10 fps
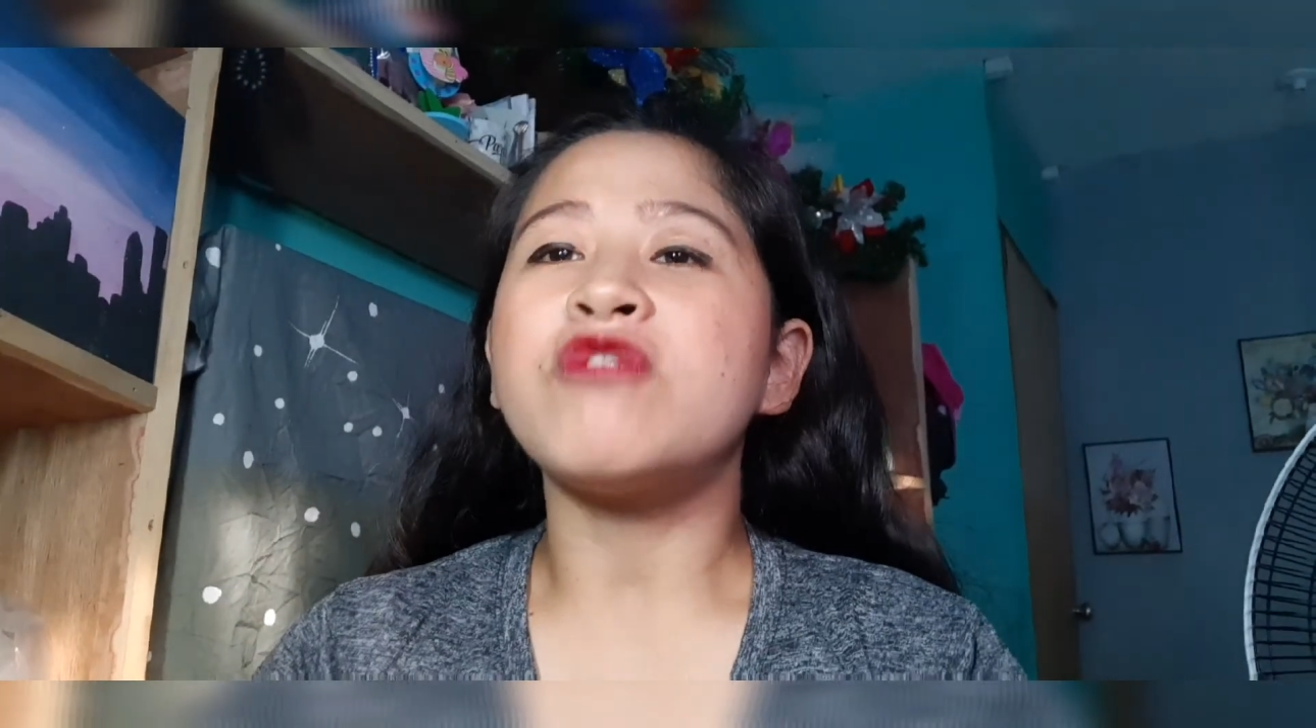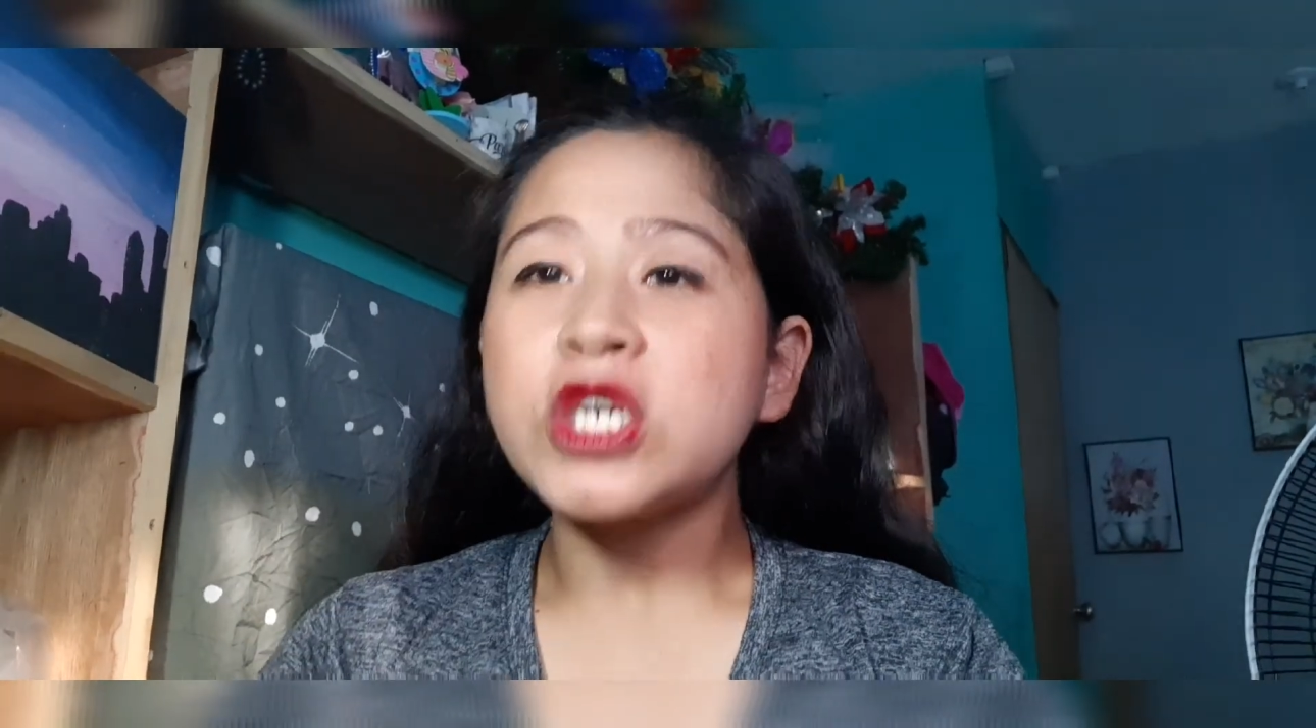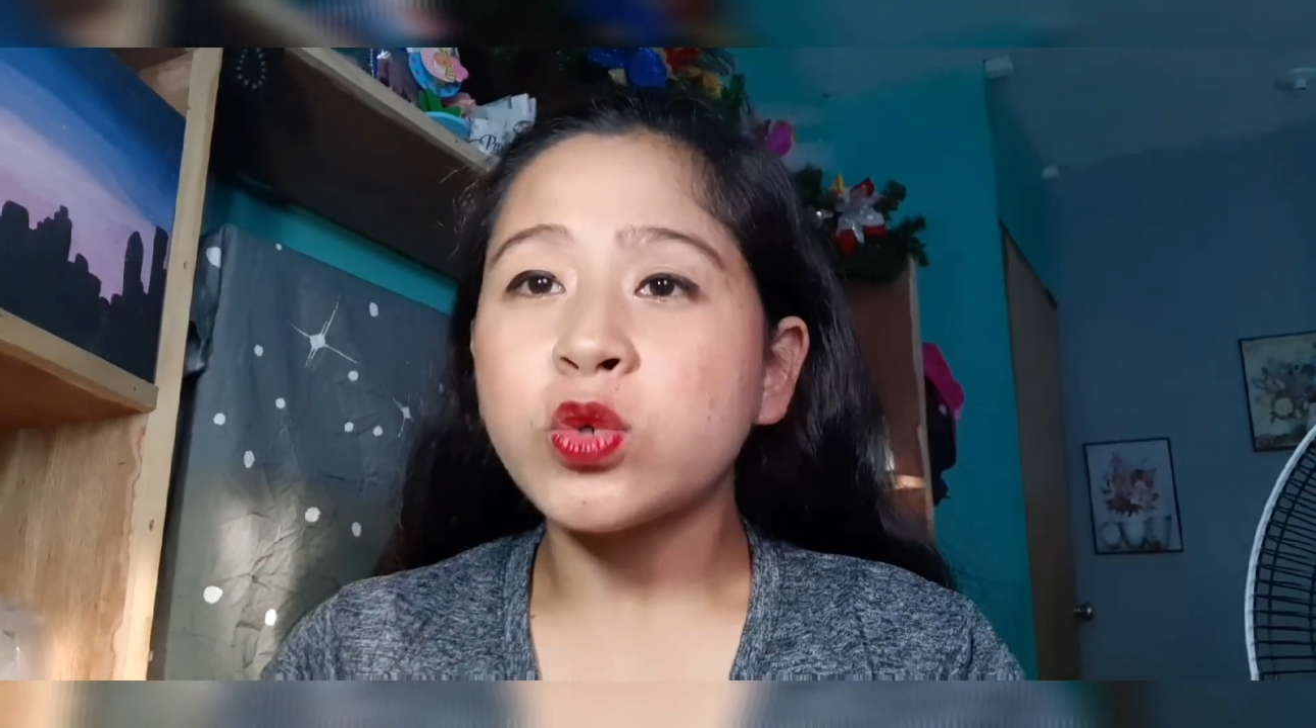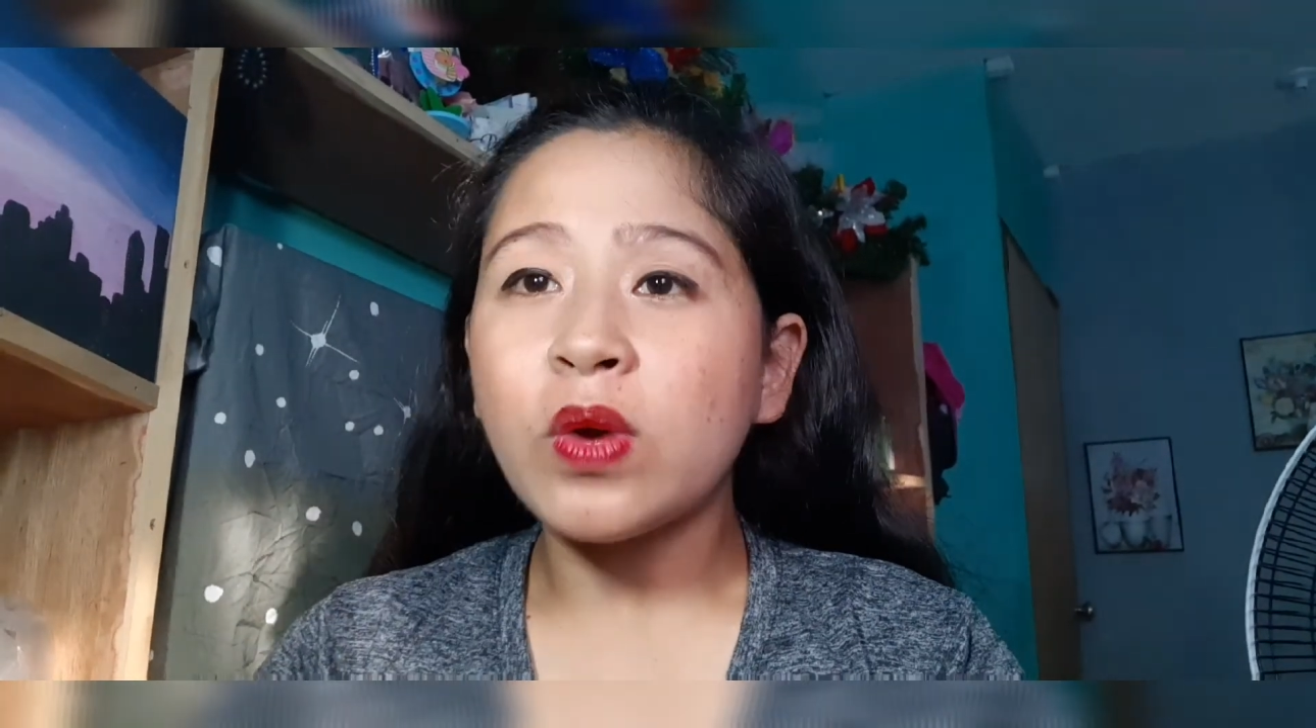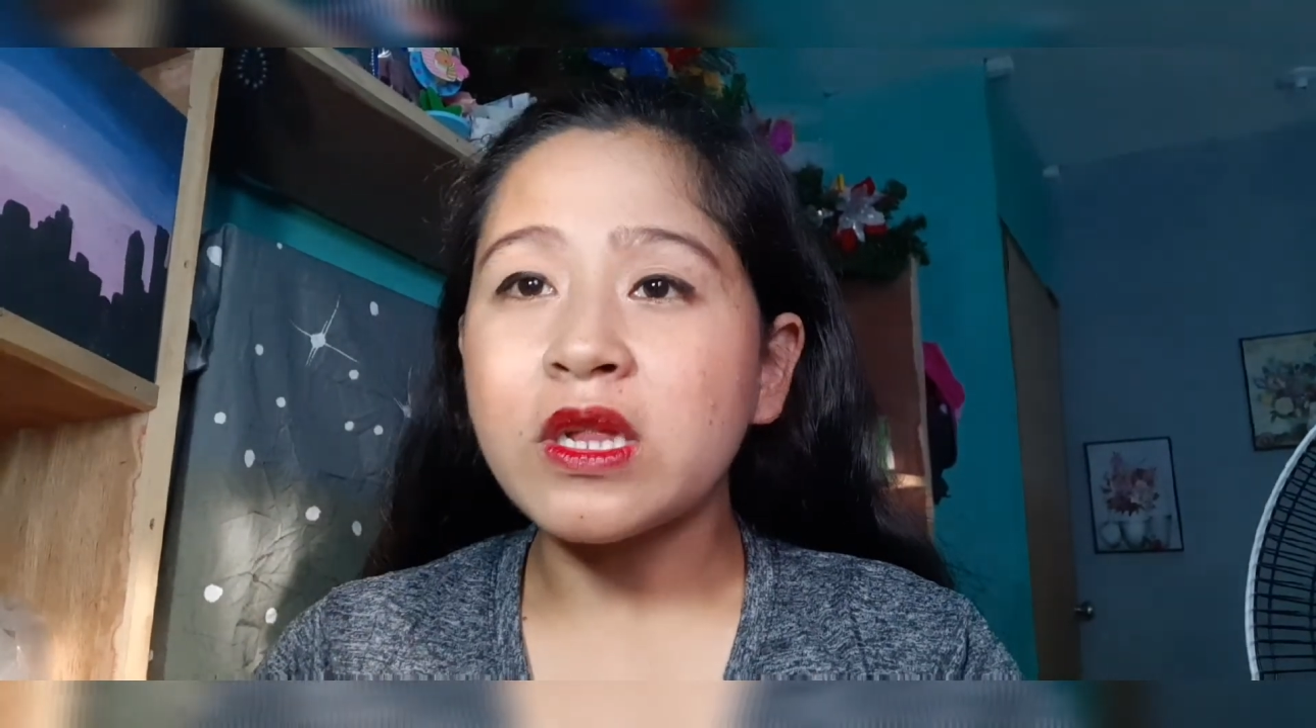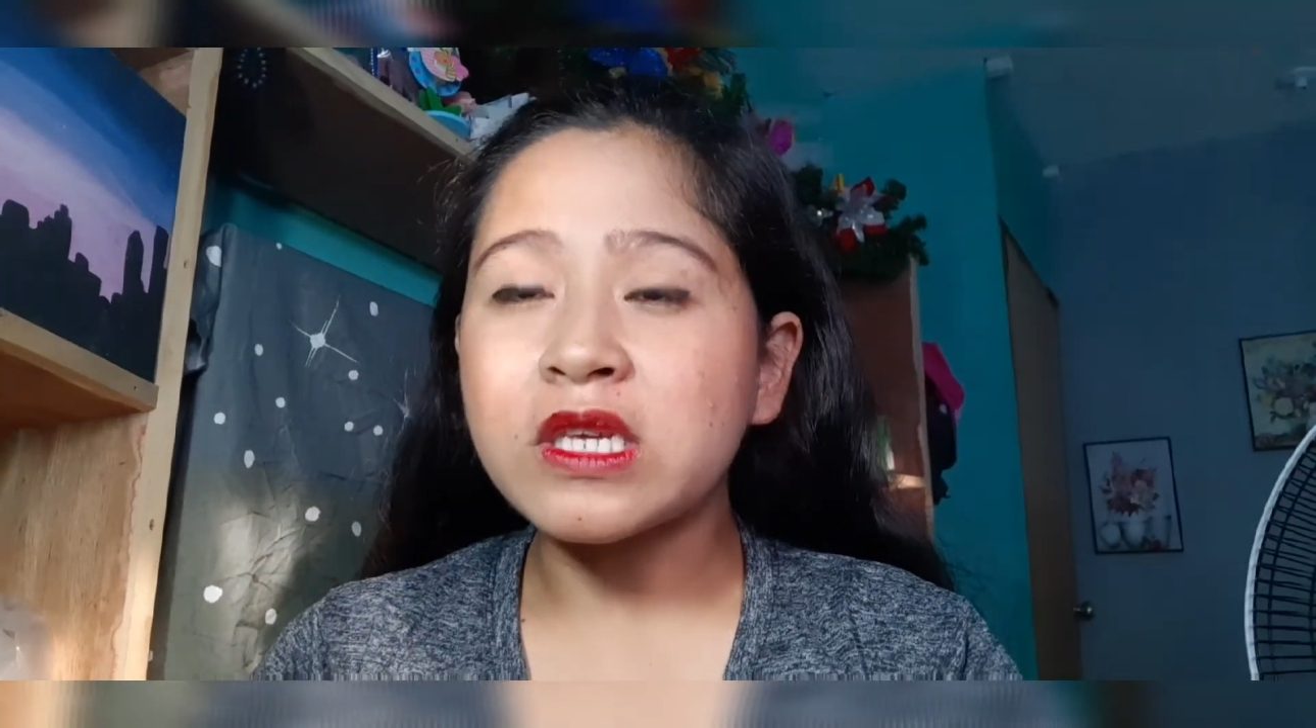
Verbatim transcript: visual